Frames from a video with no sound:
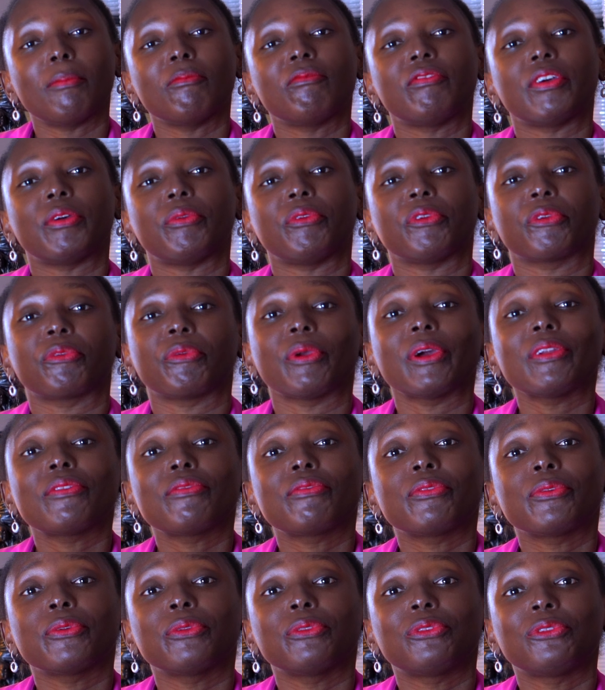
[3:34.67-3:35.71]
very
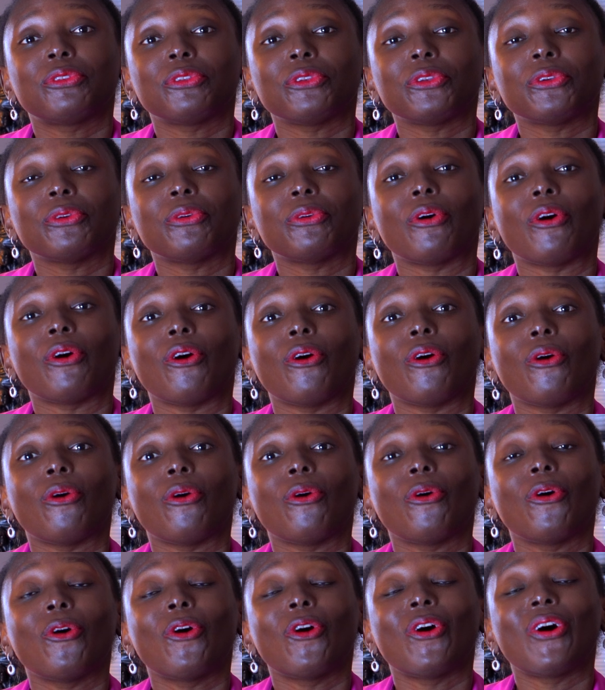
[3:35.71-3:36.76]
grateful to you
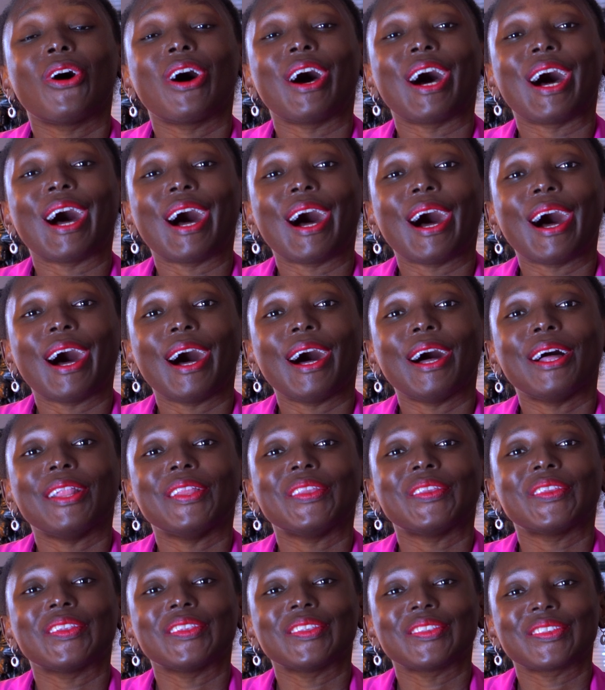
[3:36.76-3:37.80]
all,
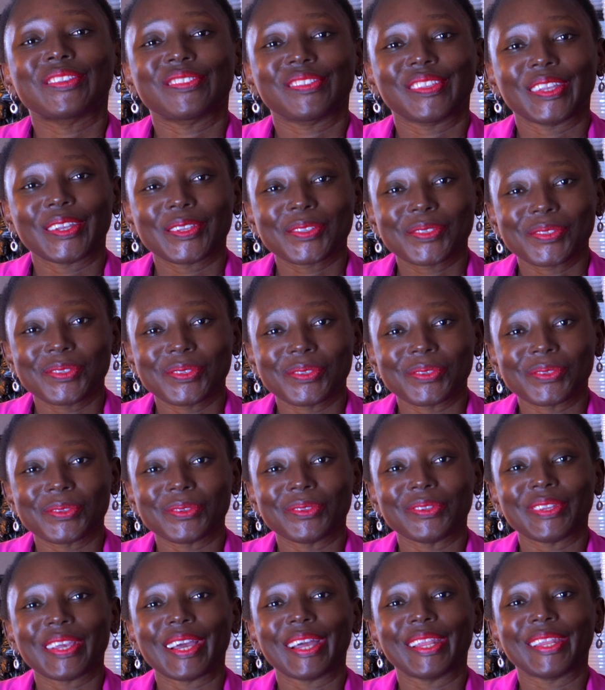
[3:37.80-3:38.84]
and stay
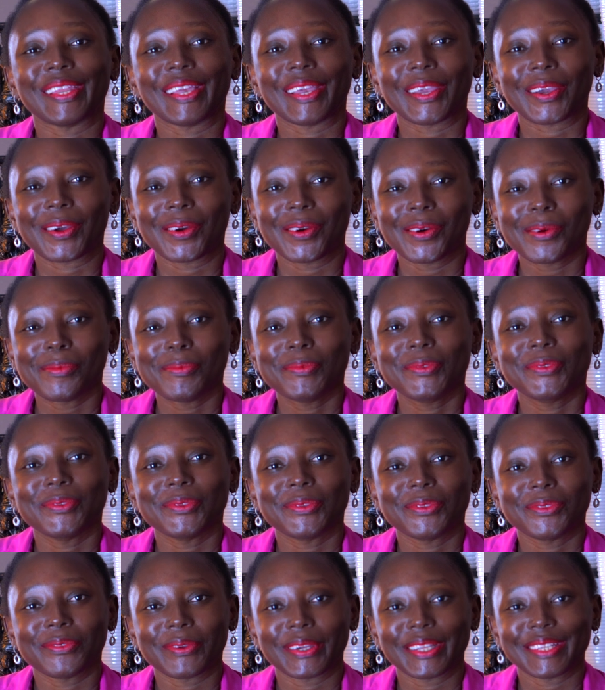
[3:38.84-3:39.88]
tuned, and I hope
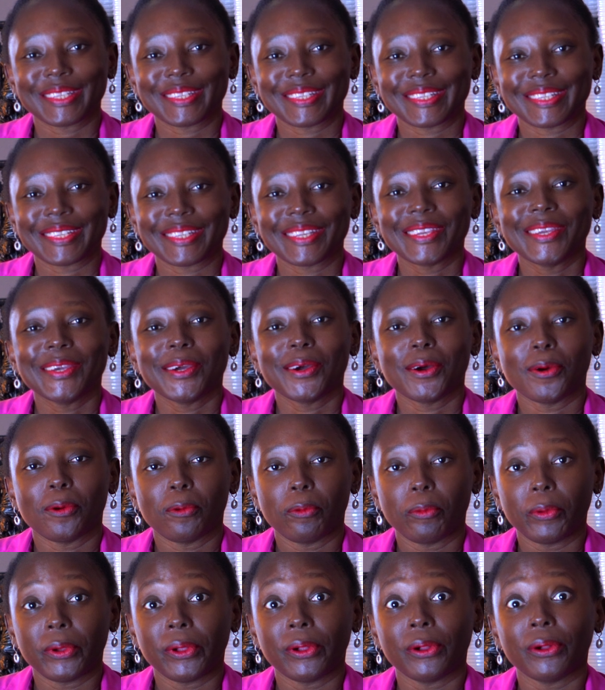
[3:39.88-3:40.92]
220
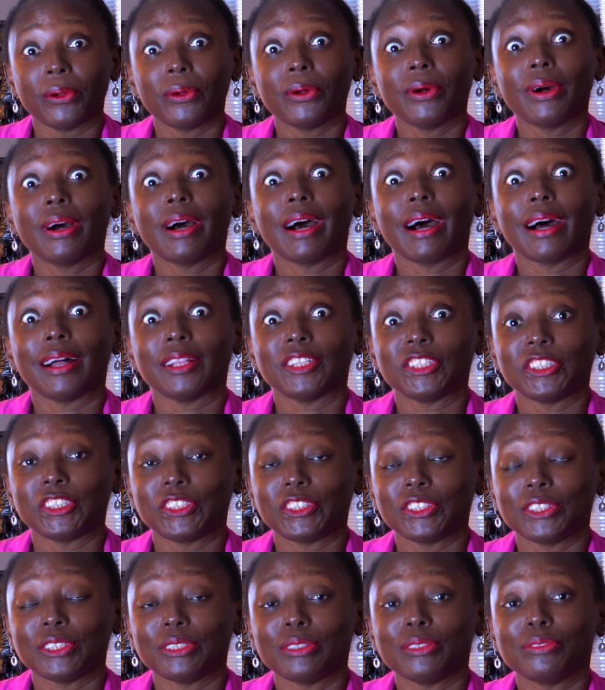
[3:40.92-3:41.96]
will
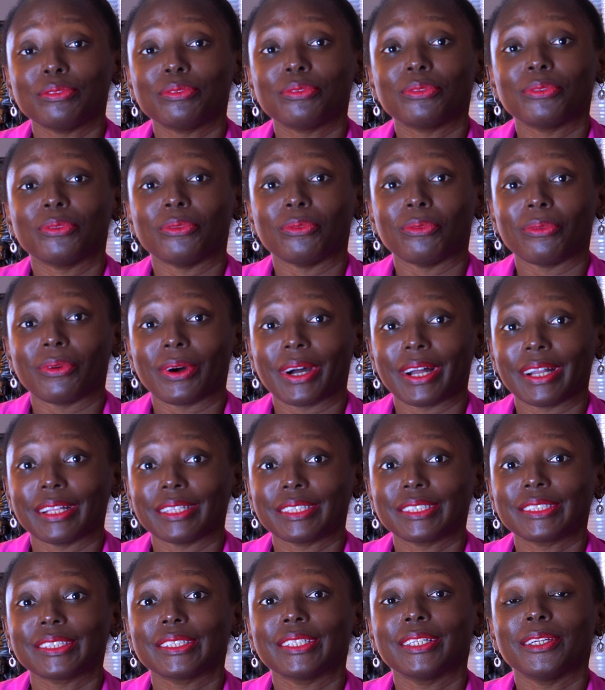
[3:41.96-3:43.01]
achieve
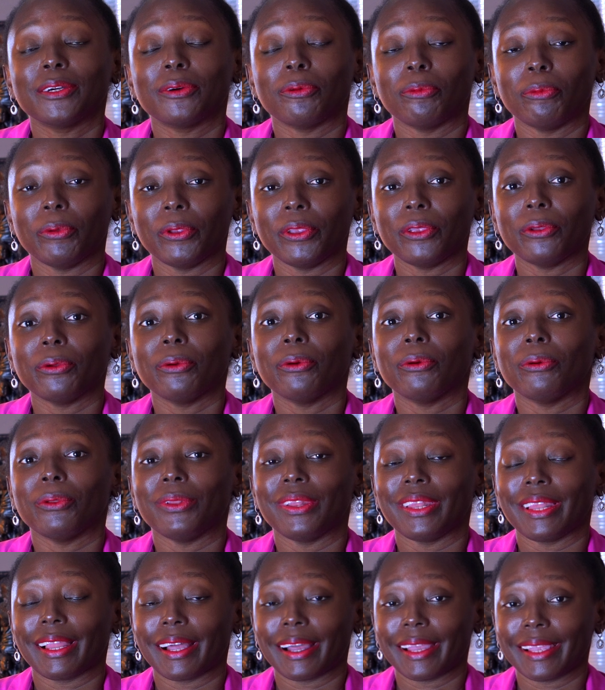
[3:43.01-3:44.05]
what we
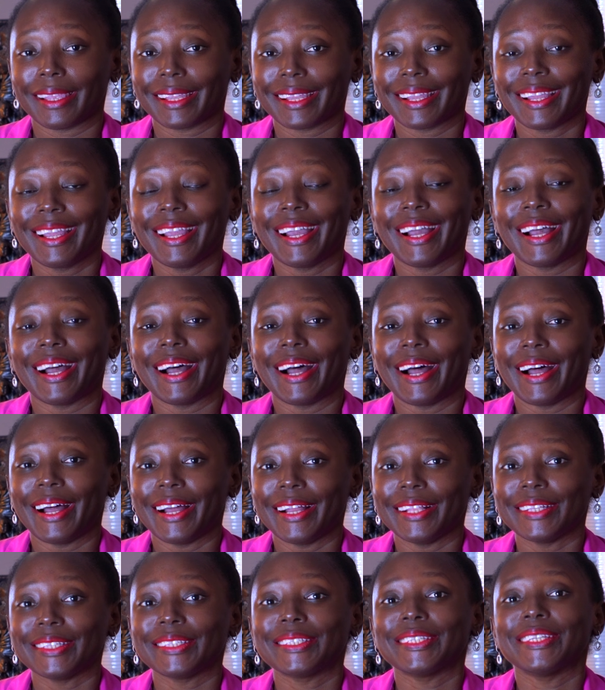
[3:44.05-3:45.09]
like.
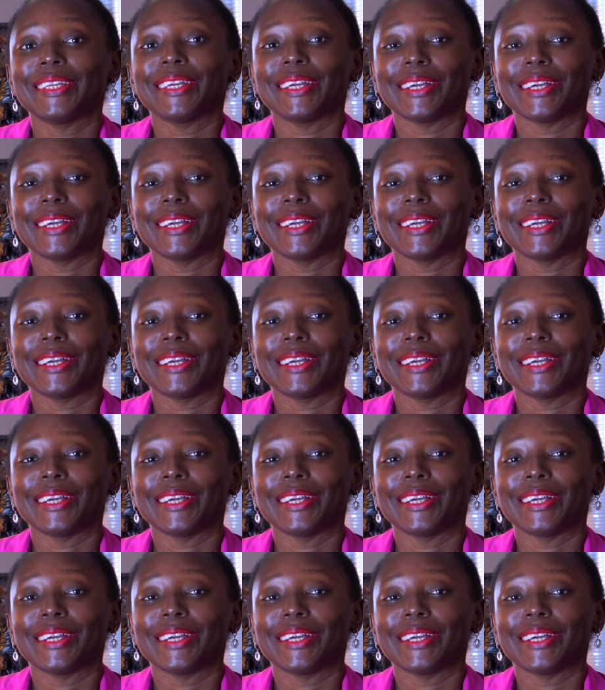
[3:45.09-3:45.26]
And